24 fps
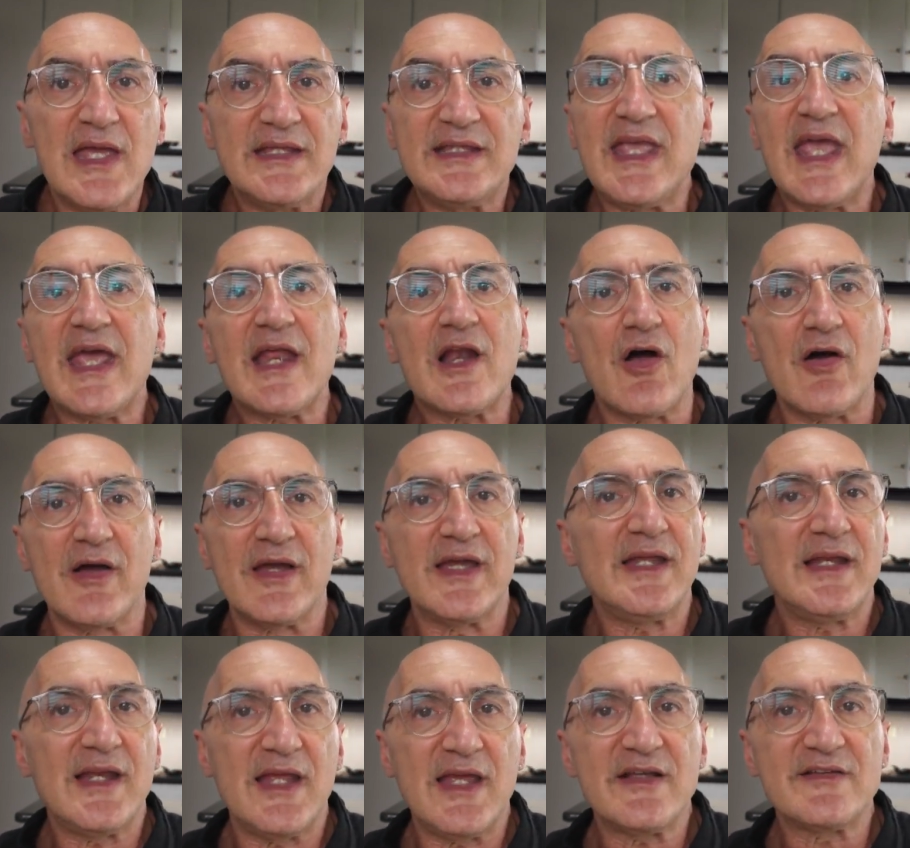Can I
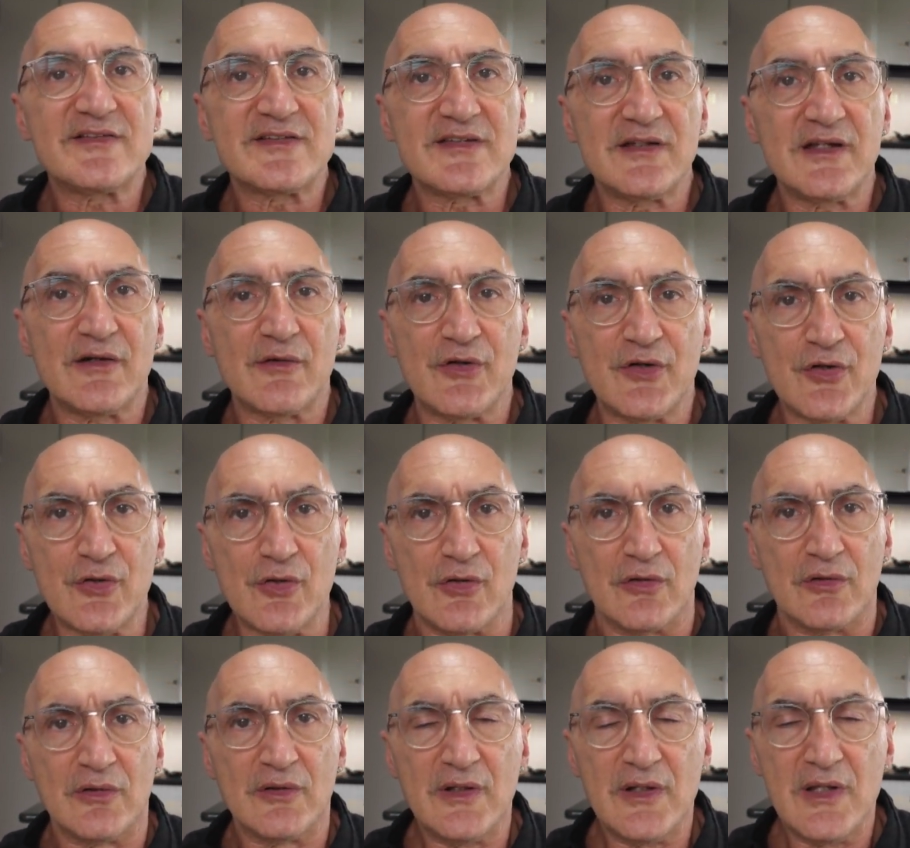eat eggs in there at
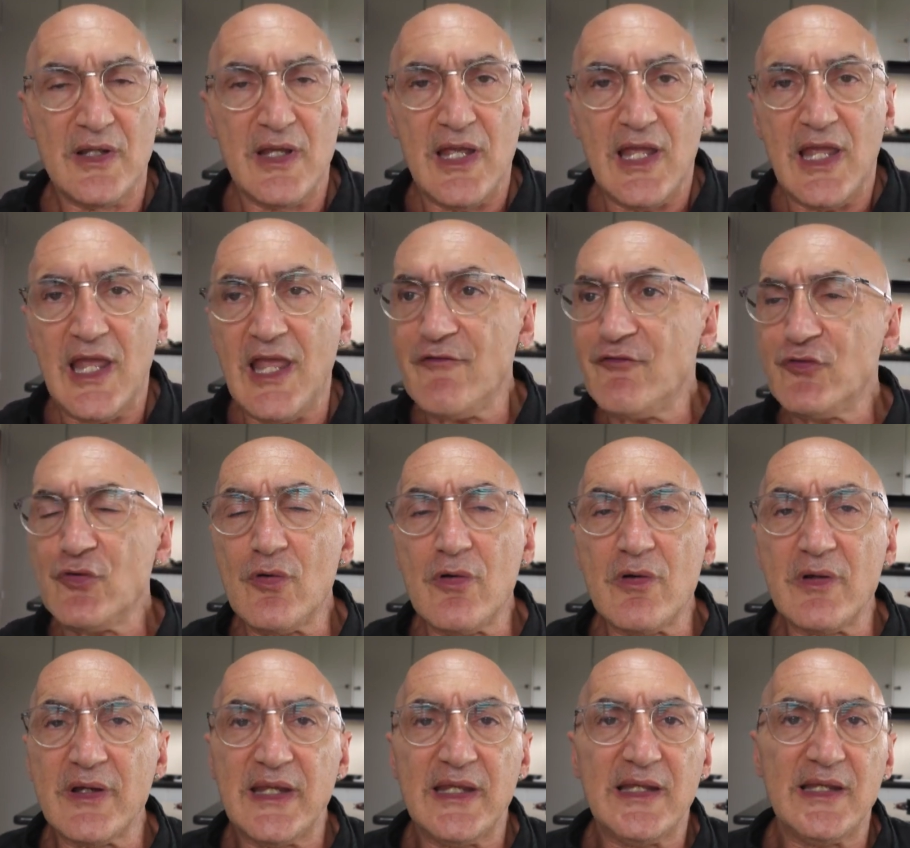all? If
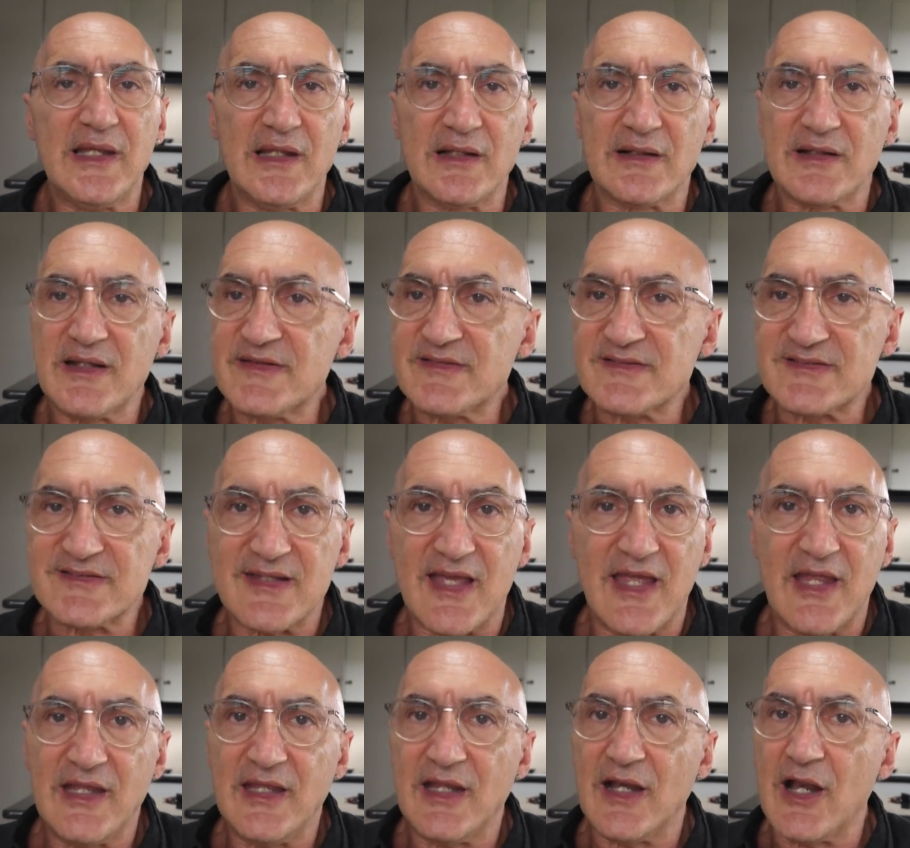you're eating, let's
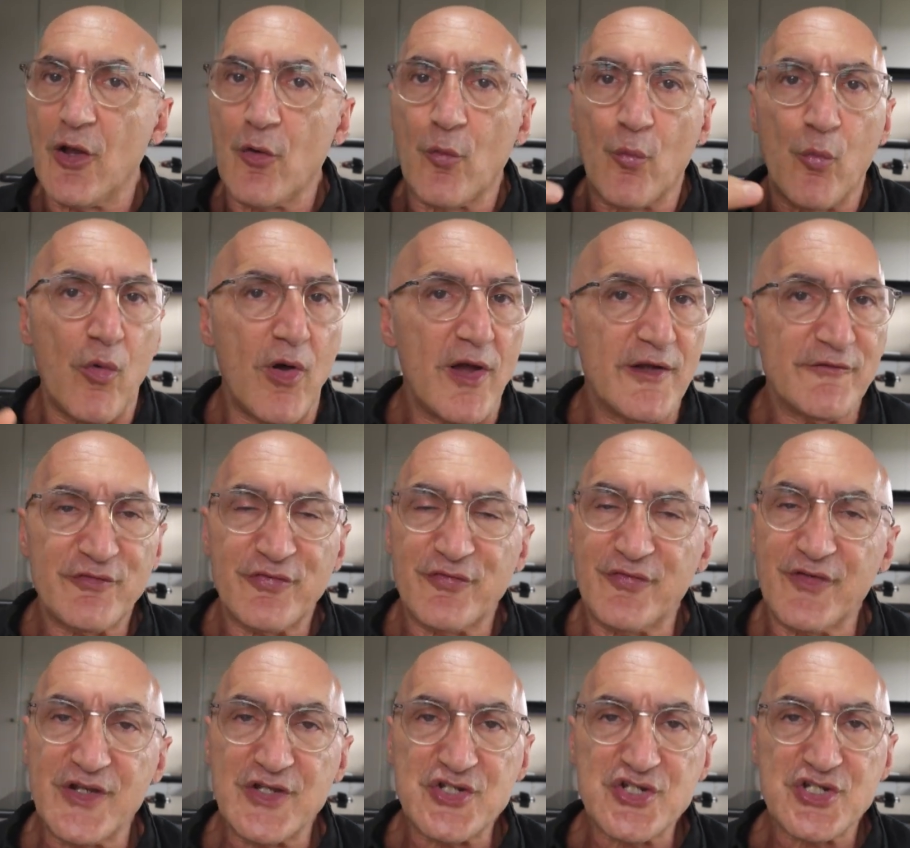say, white
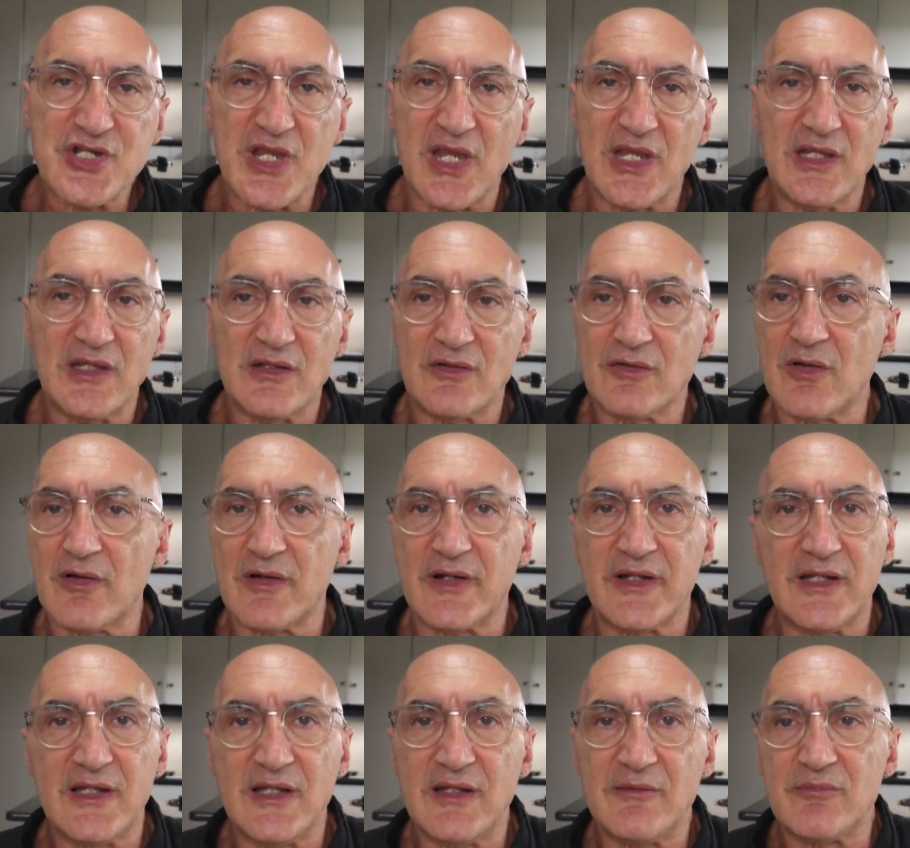fish, and you're not
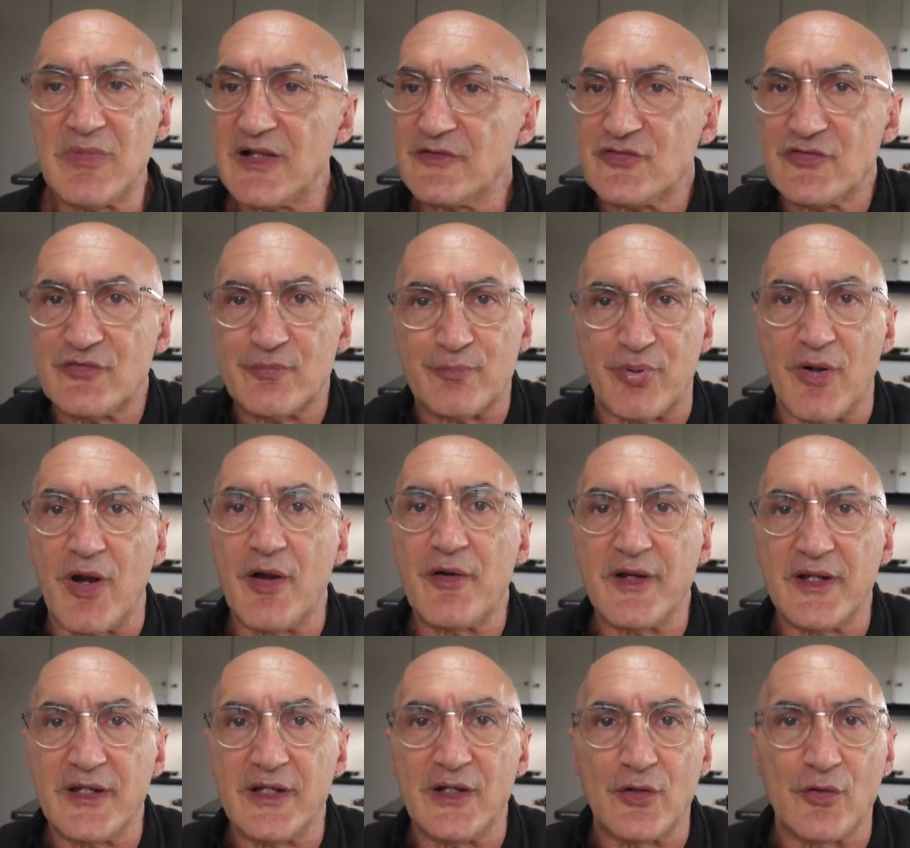eating much
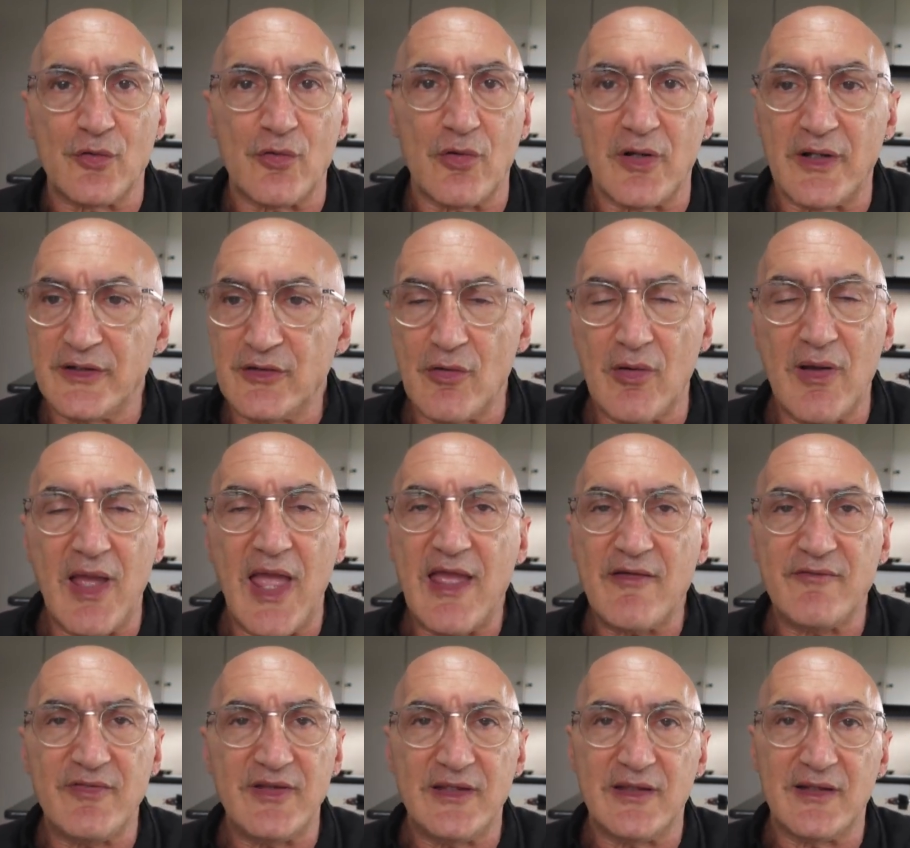protein at all, and you're
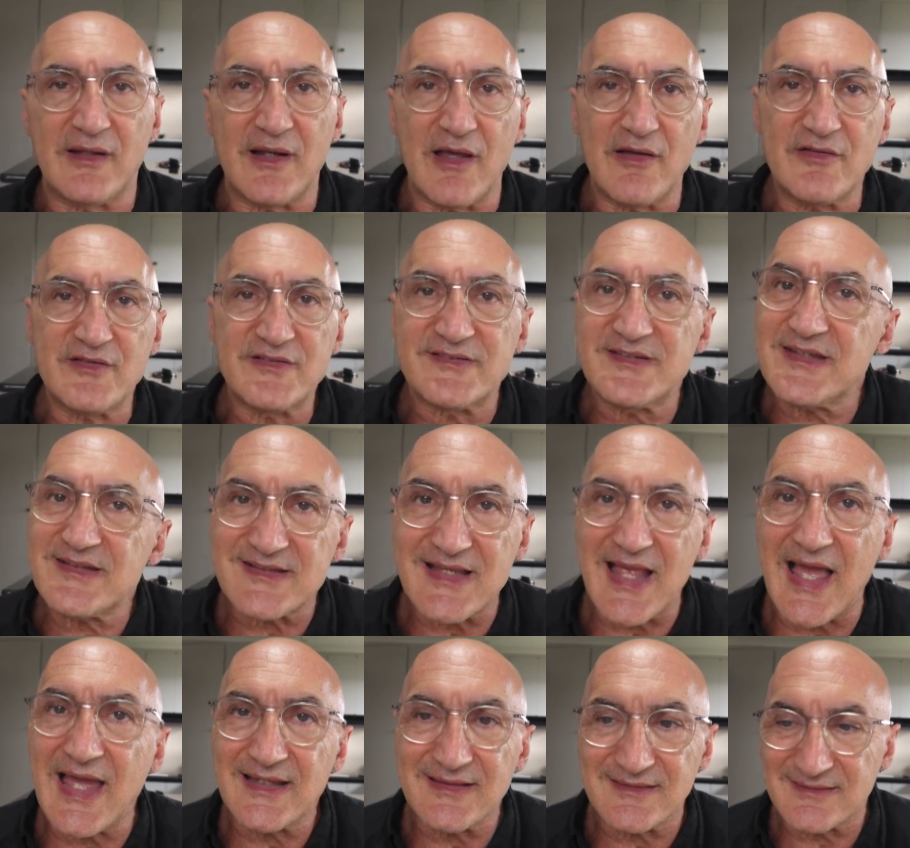having, 6,
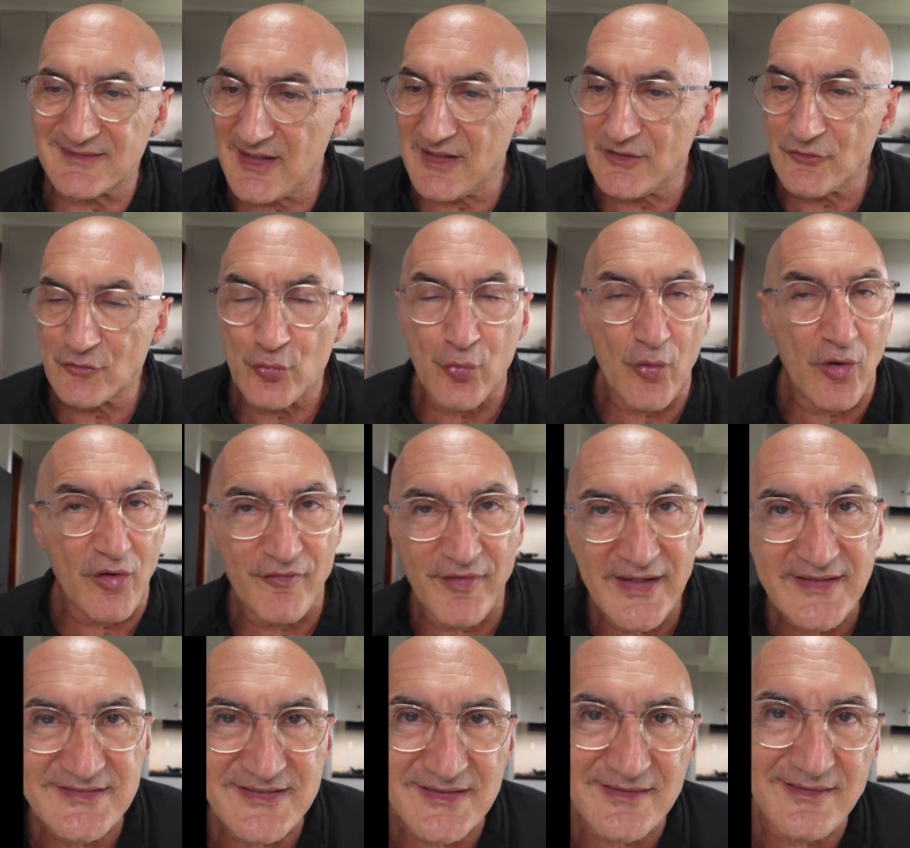8, 10, 12
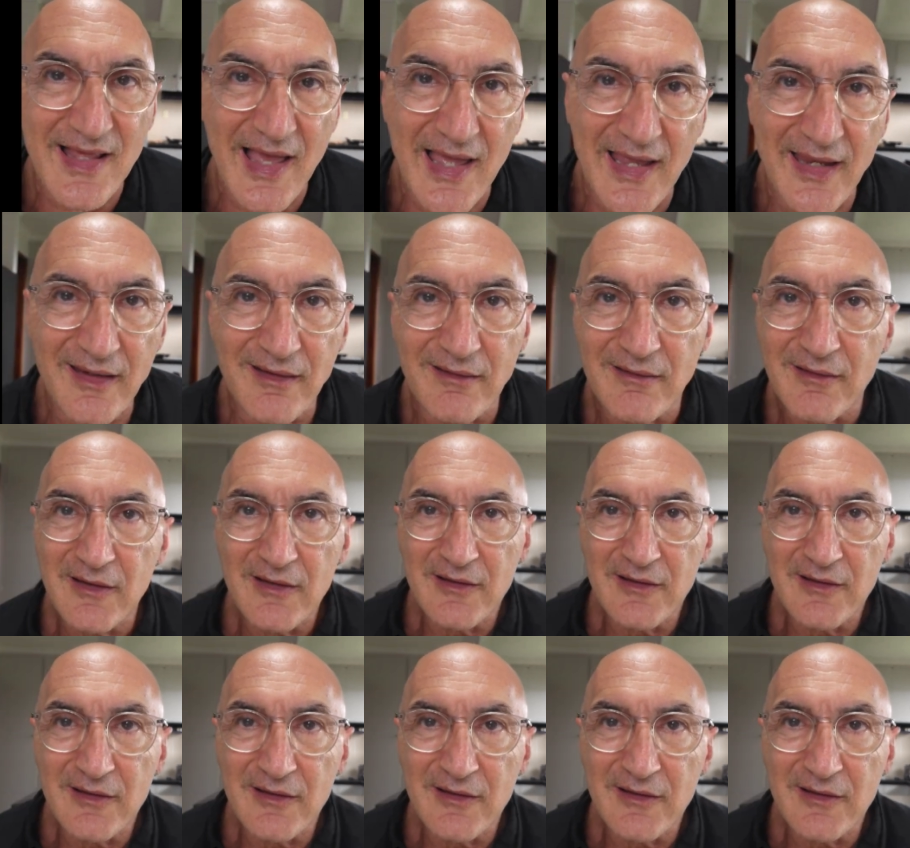eggs a day,